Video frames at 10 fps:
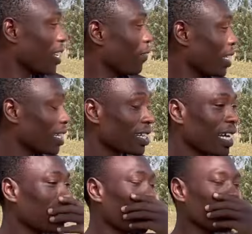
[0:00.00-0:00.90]
Even
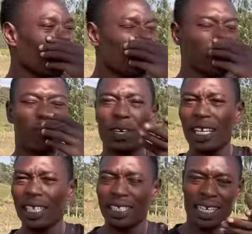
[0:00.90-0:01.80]
right now, you know, it's
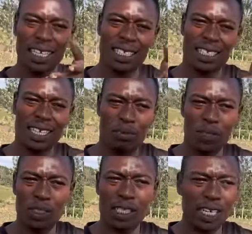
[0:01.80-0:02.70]
very challenging
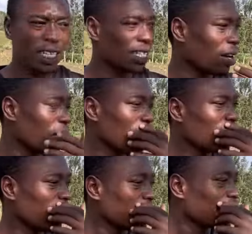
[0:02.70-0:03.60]
about rain in our
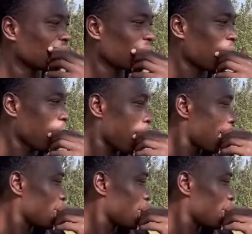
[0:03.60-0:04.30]
village. Yeah.